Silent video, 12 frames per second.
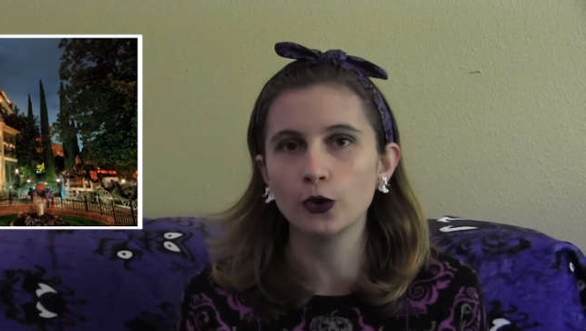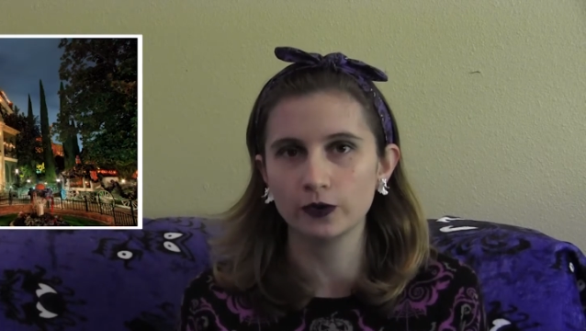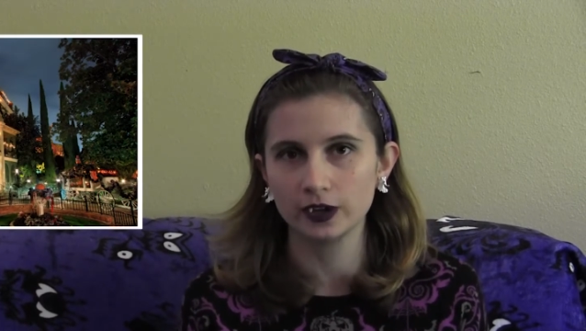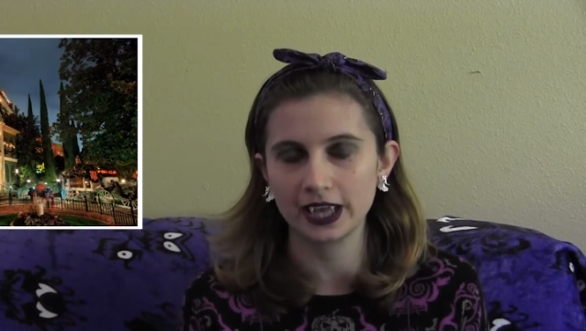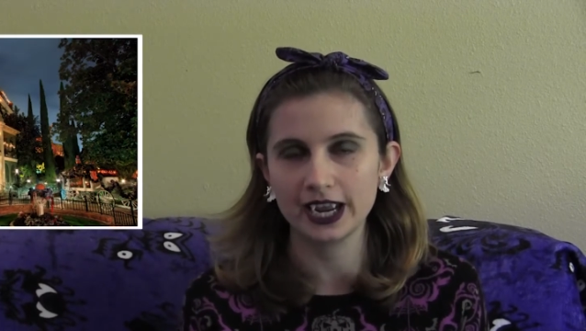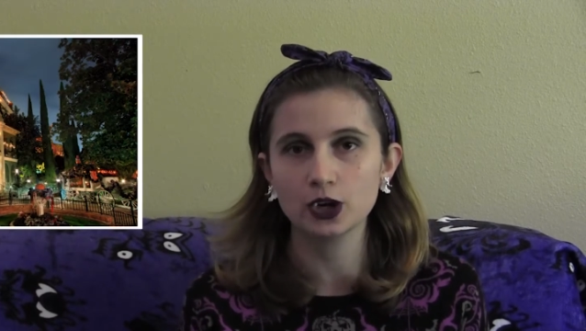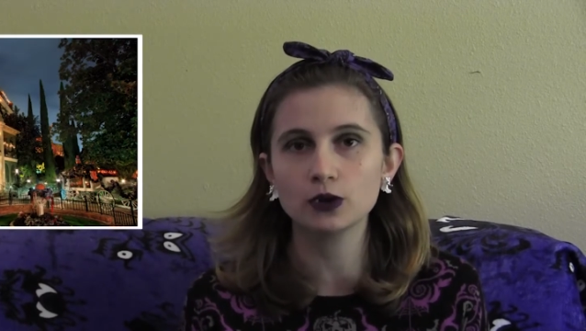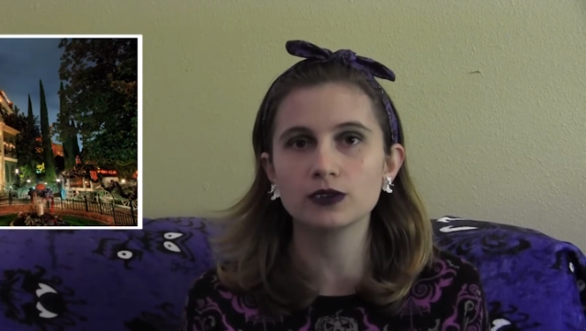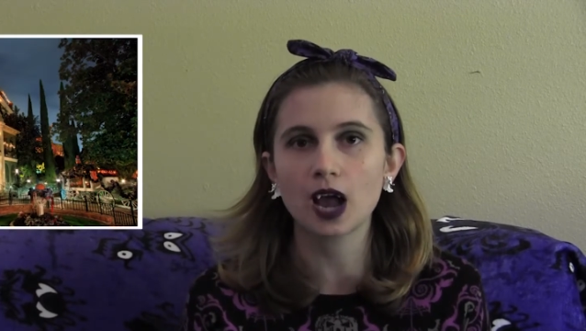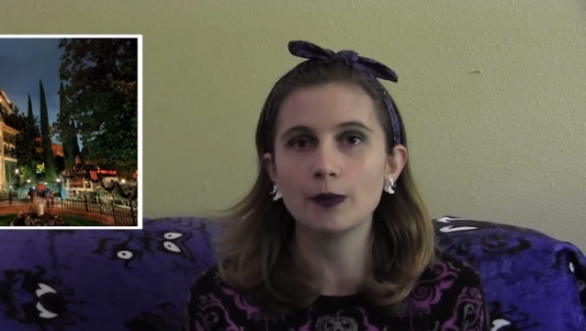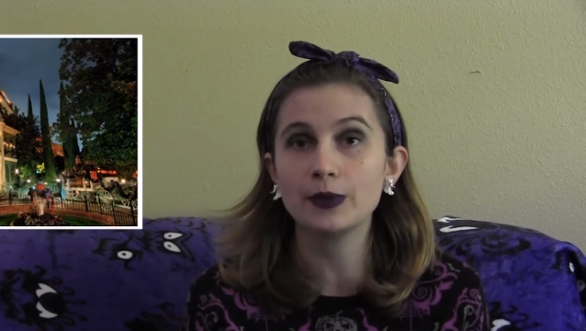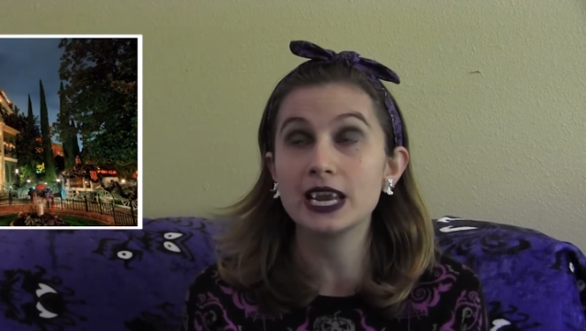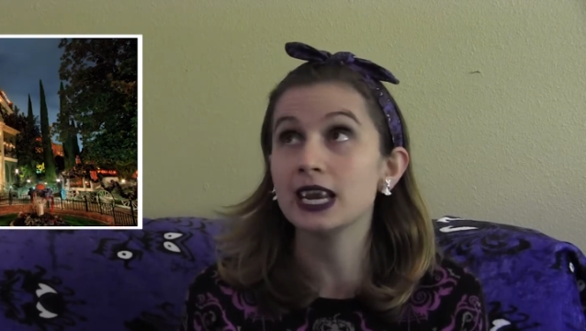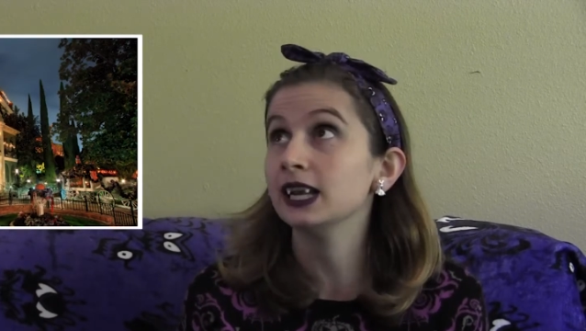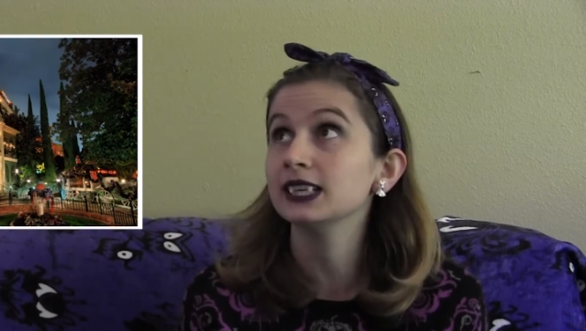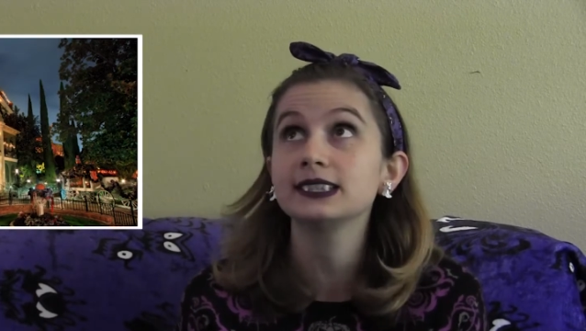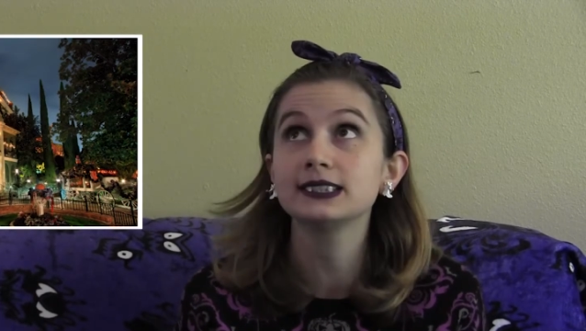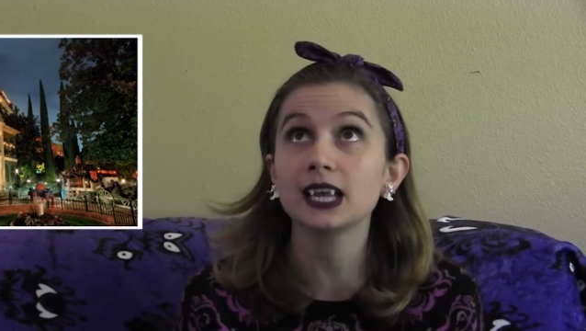overlay goes up in
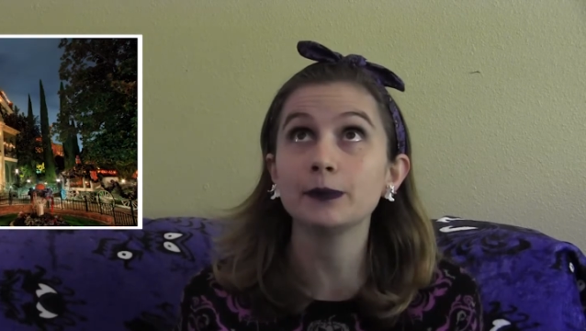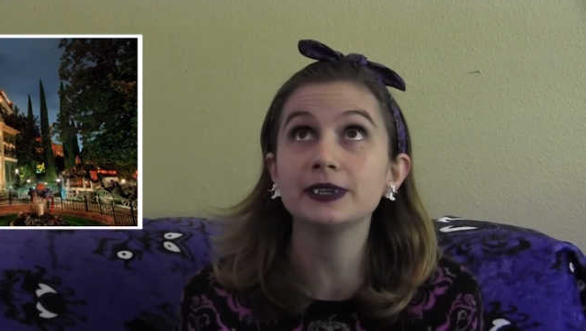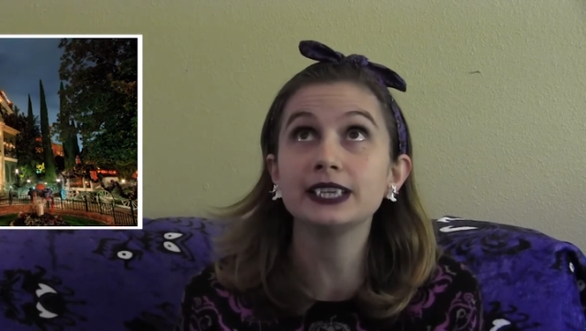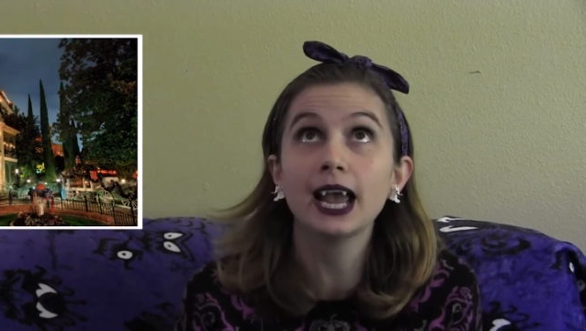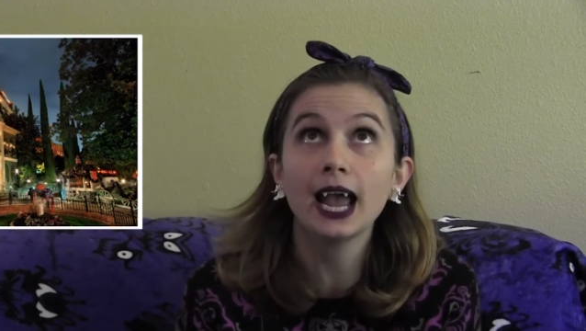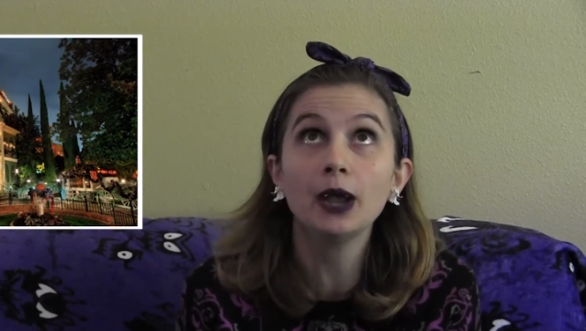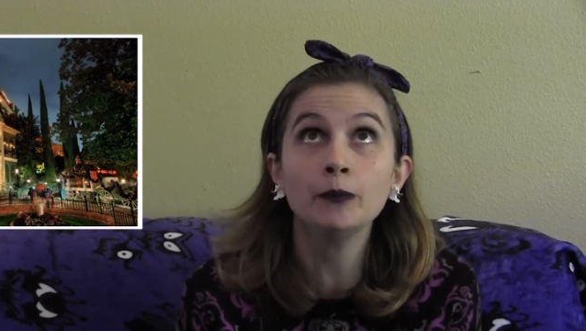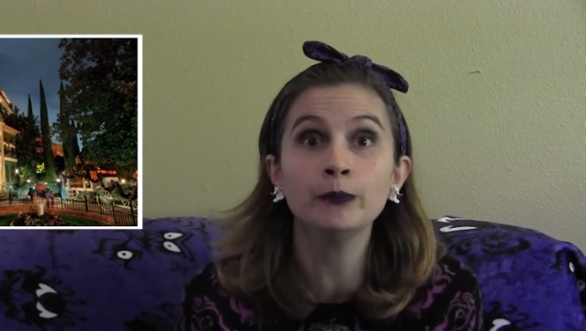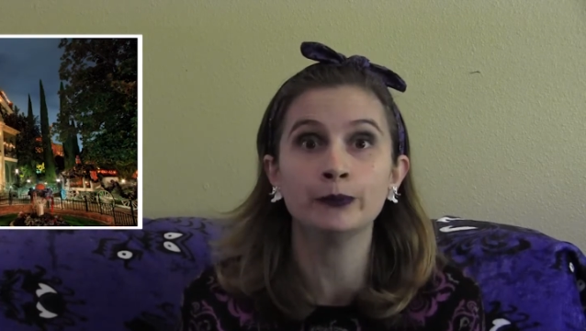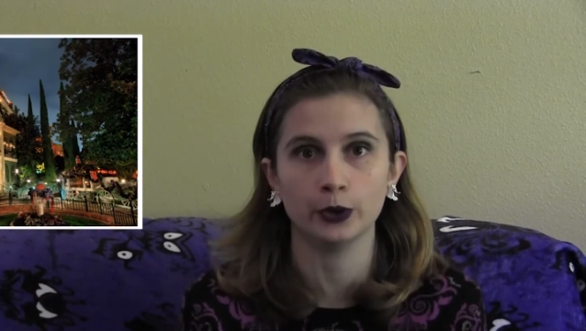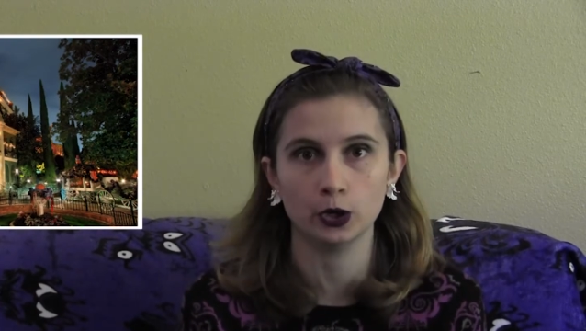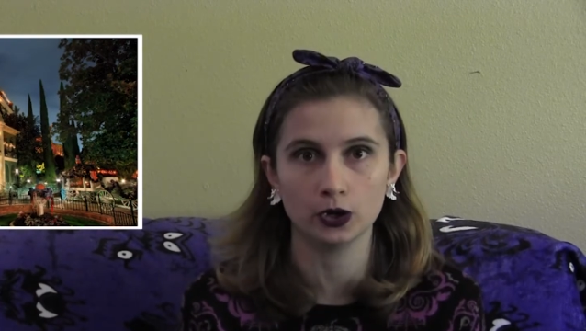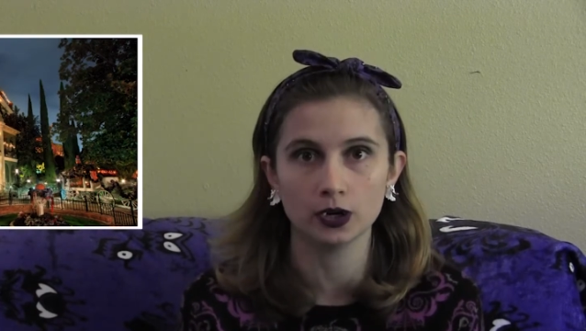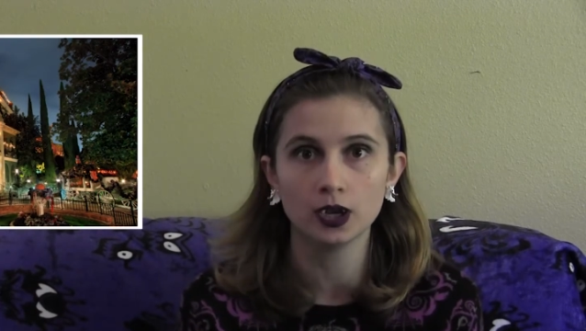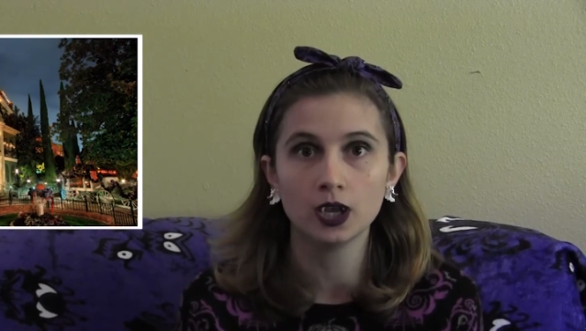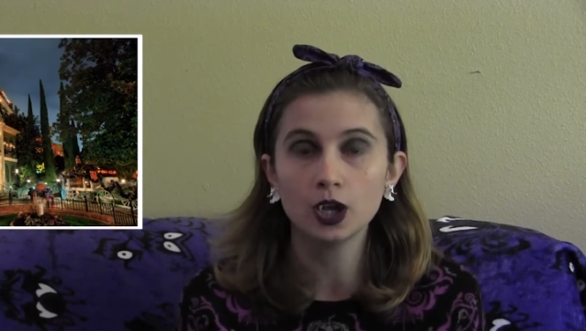September,